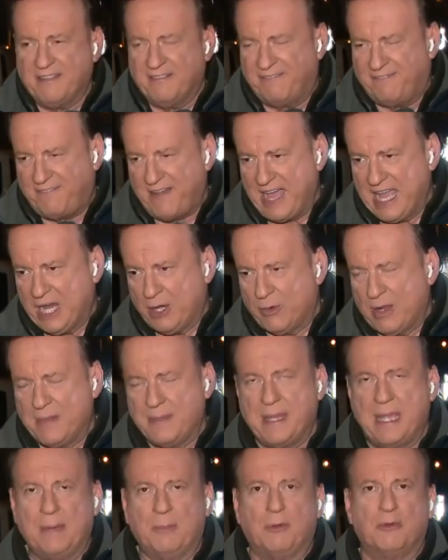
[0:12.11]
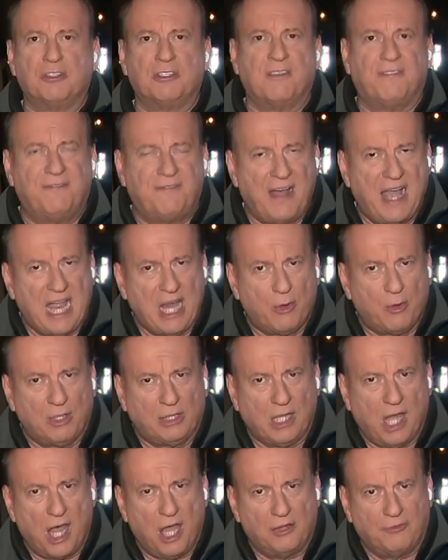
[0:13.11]
to fire at neighbors, to fire at
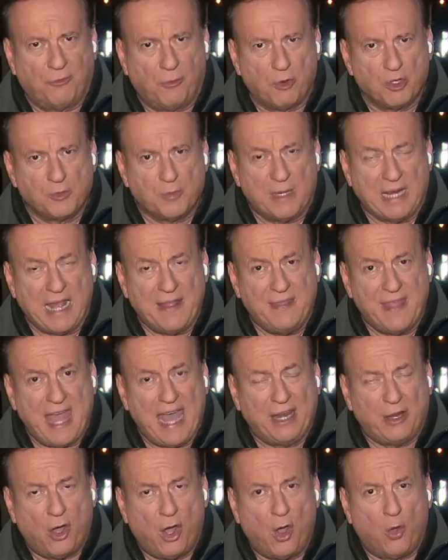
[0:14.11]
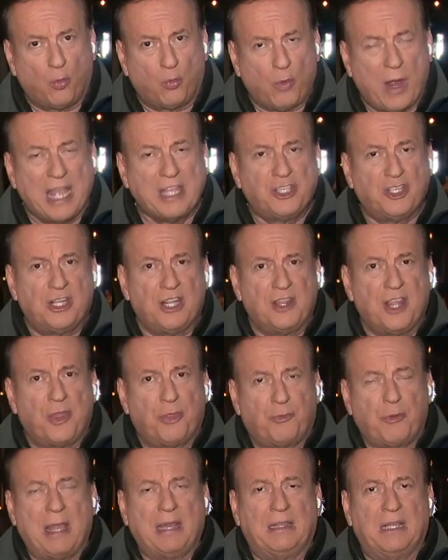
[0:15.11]
law enforcement, and that all ratcheted the
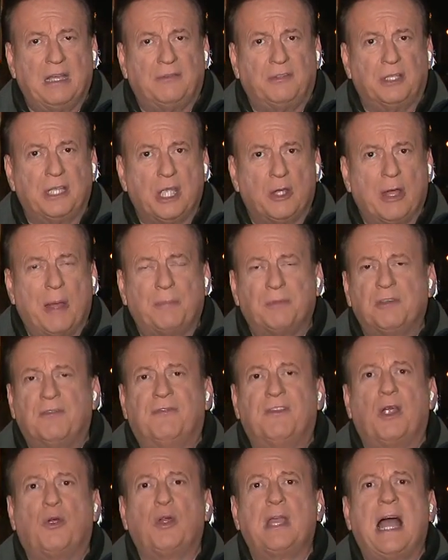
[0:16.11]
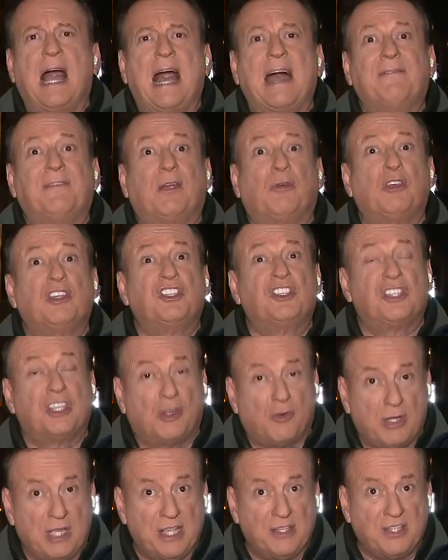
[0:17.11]
threat level here up to very high, very
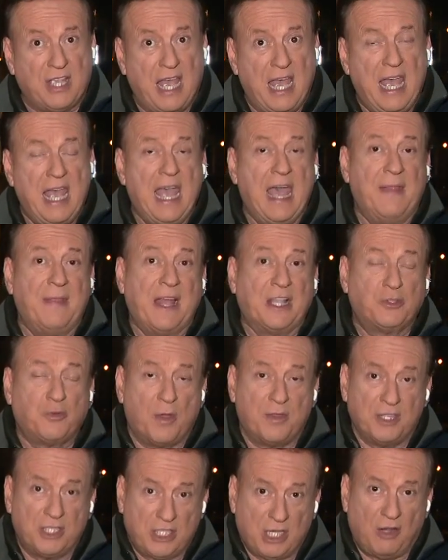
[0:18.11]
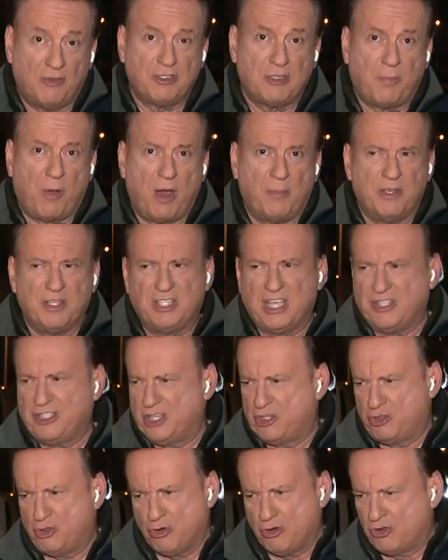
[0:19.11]
serious, and that's why the Sheriff's Department says
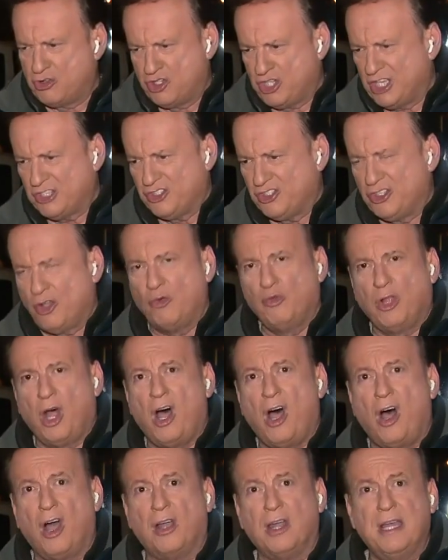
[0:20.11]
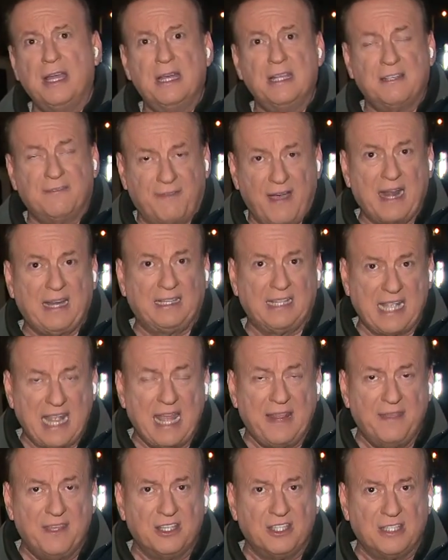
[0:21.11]
it took just so long to finally
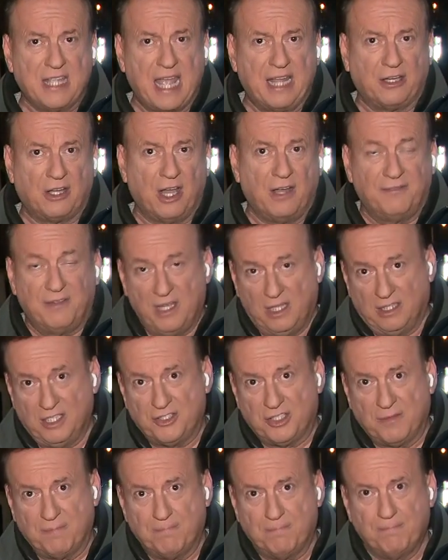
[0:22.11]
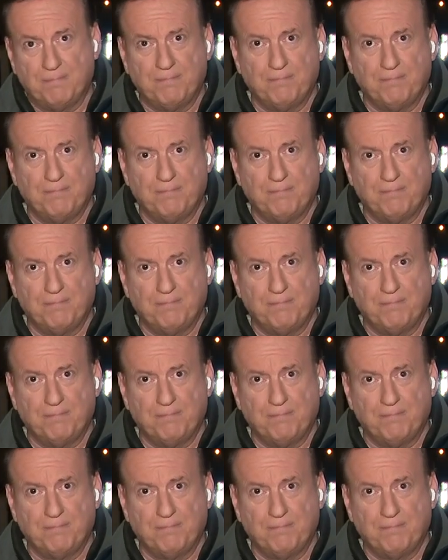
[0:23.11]
end this standoff. Listen.